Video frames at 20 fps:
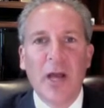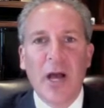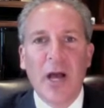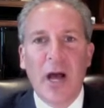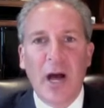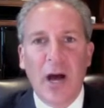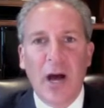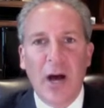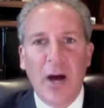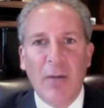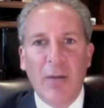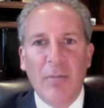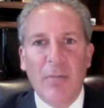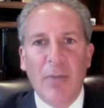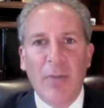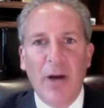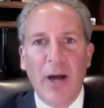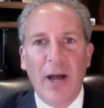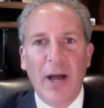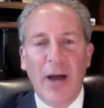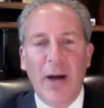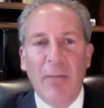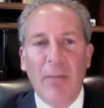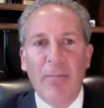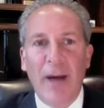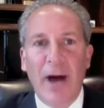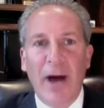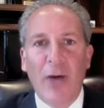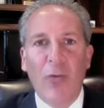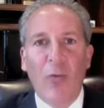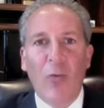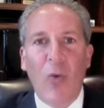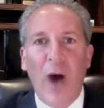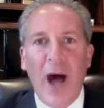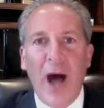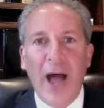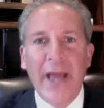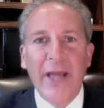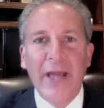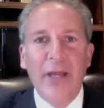about
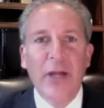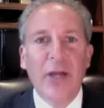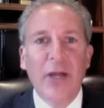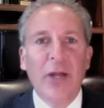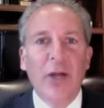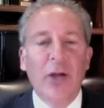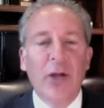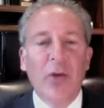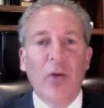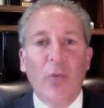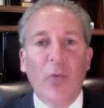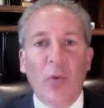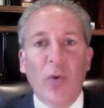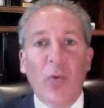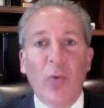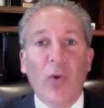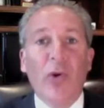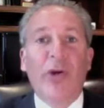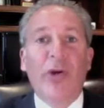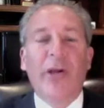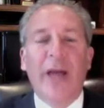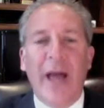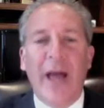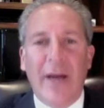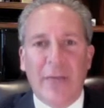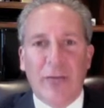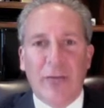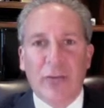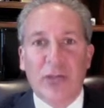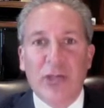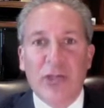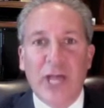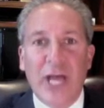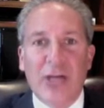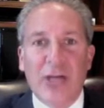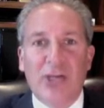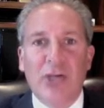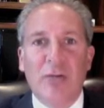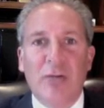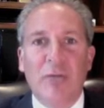why we weren't going to have a
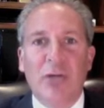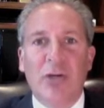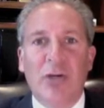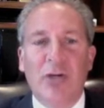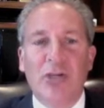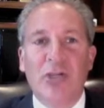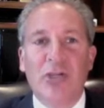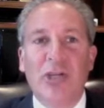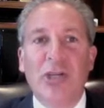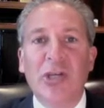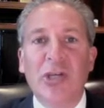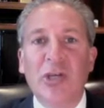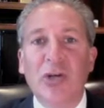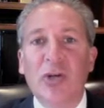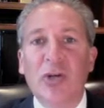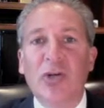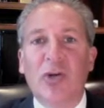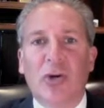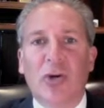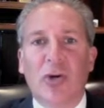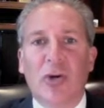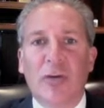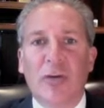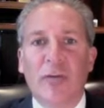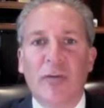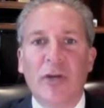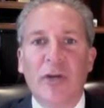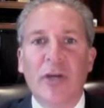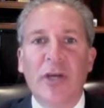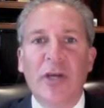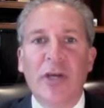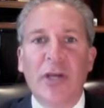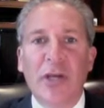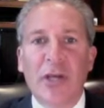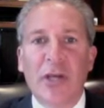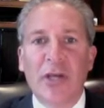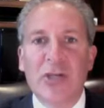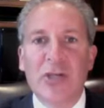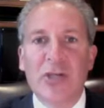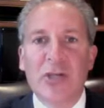recession because the yield curve
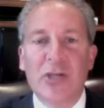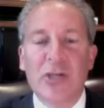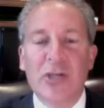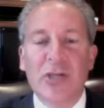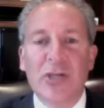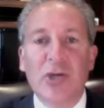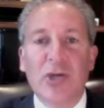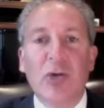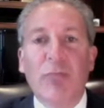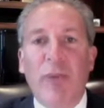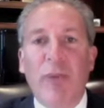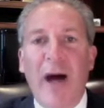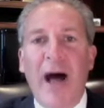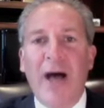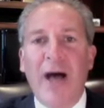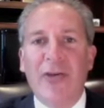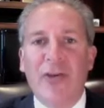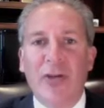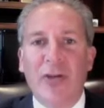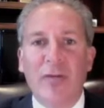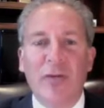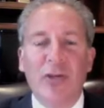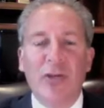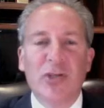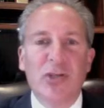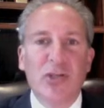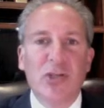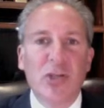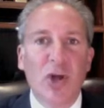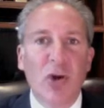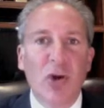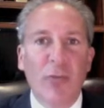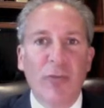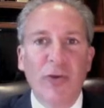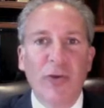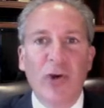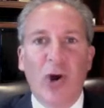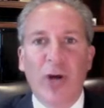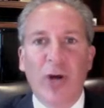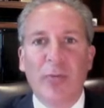is still positively
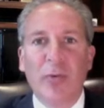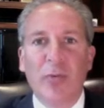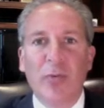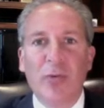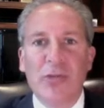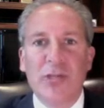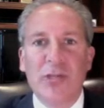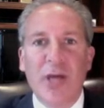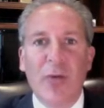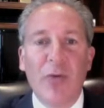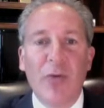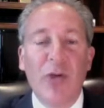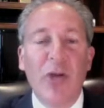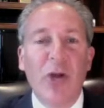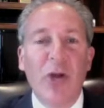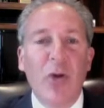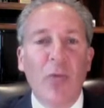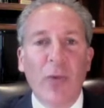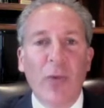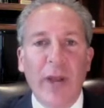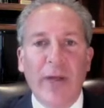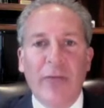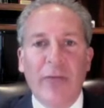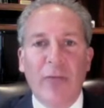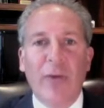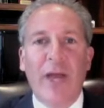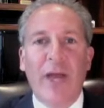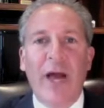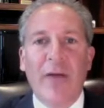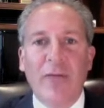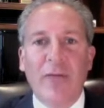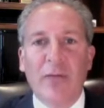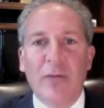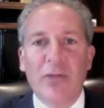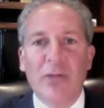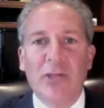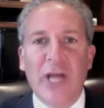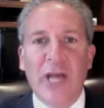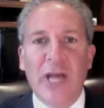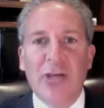sloped. The argument was that whenever we have a
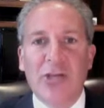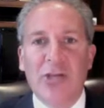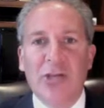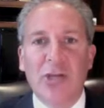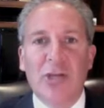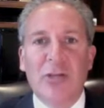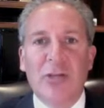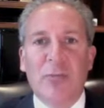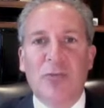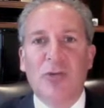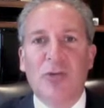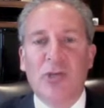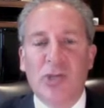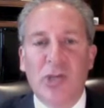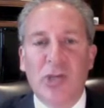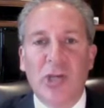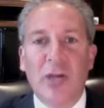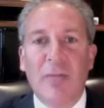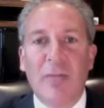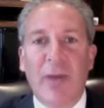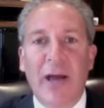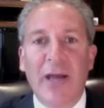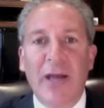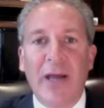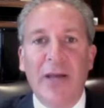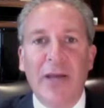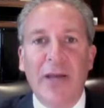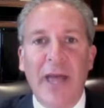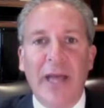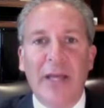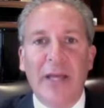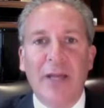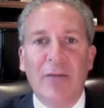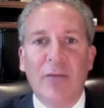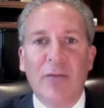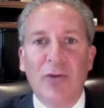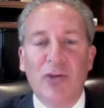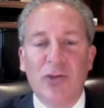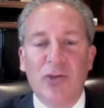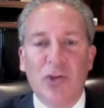recession, it's preceded by a
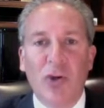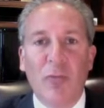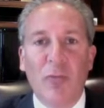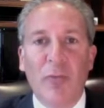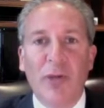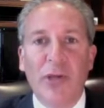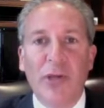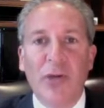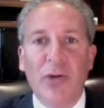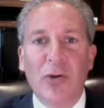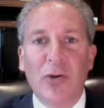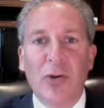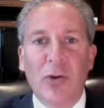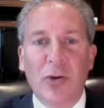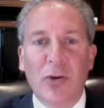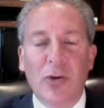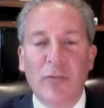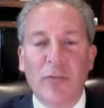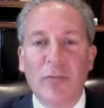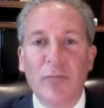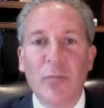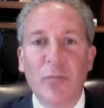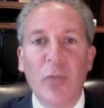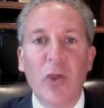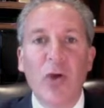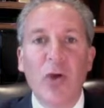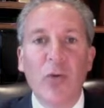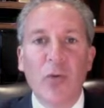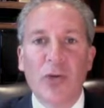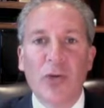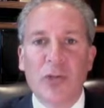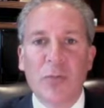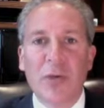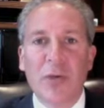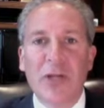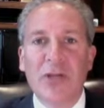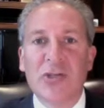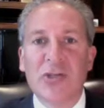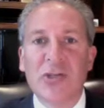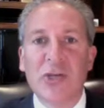negatively sloping yield curve, which
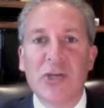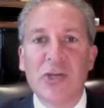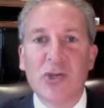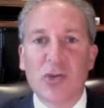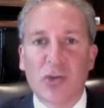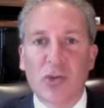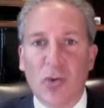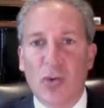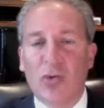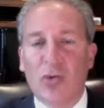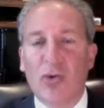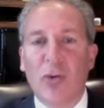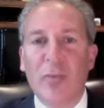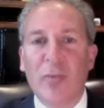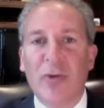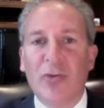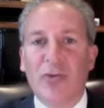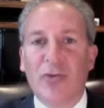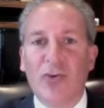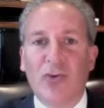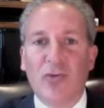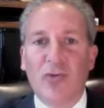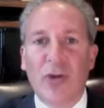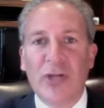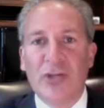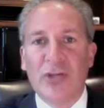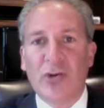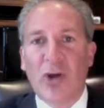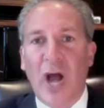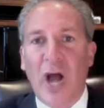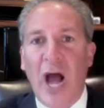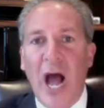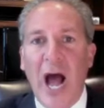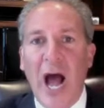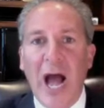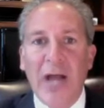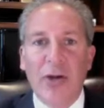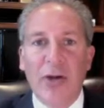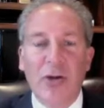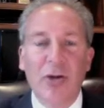means short-term interest rates are
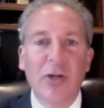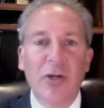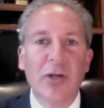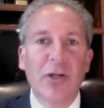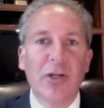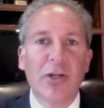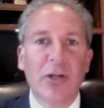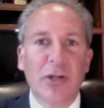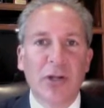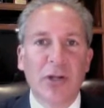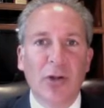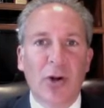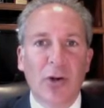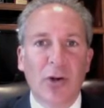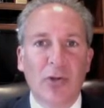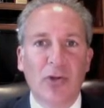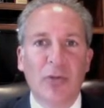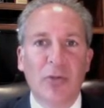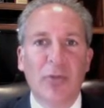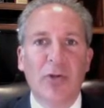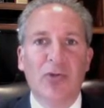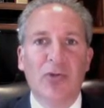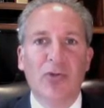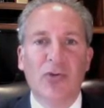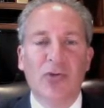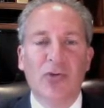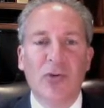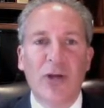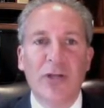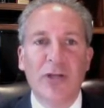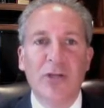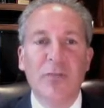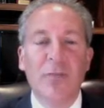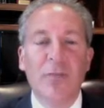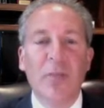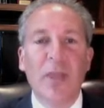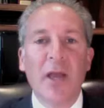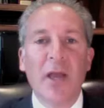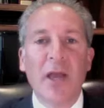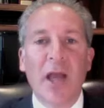higher than long-term interest rates.
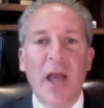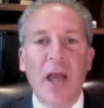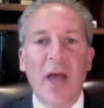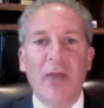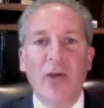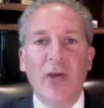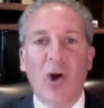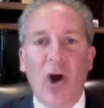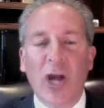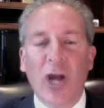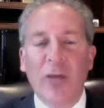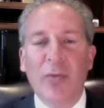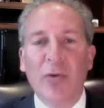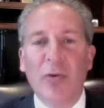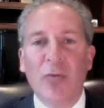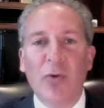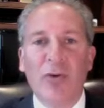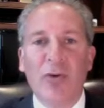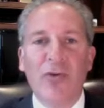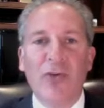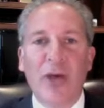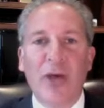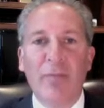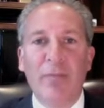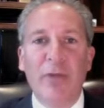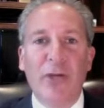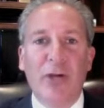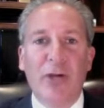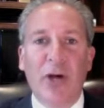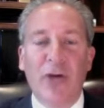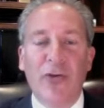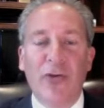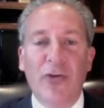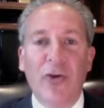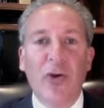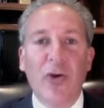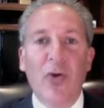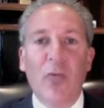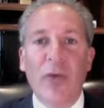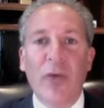And the argument was that because
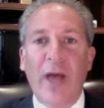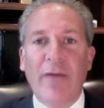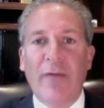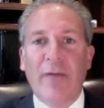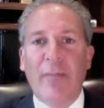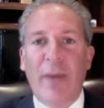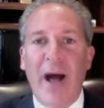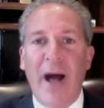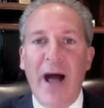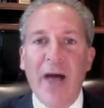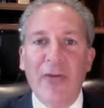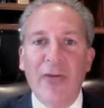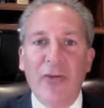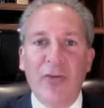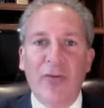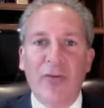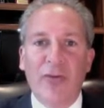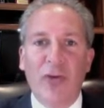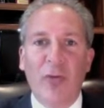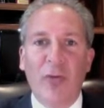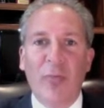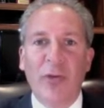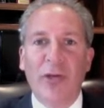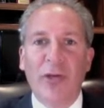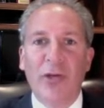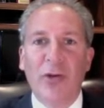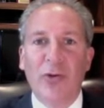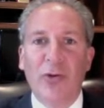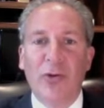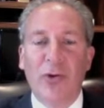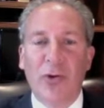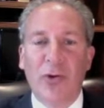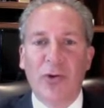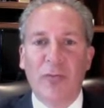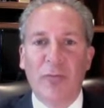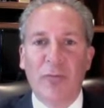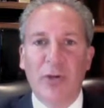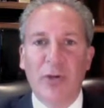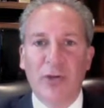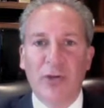we have a positive sloping yield
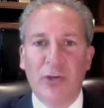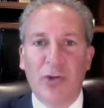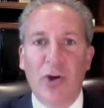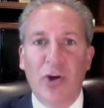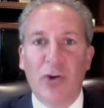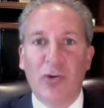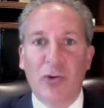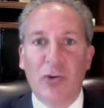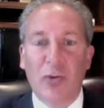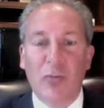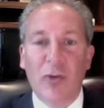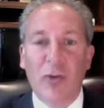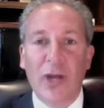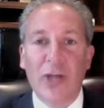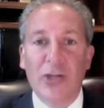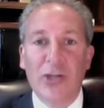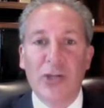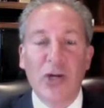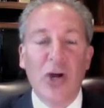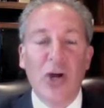curve, because long-term rates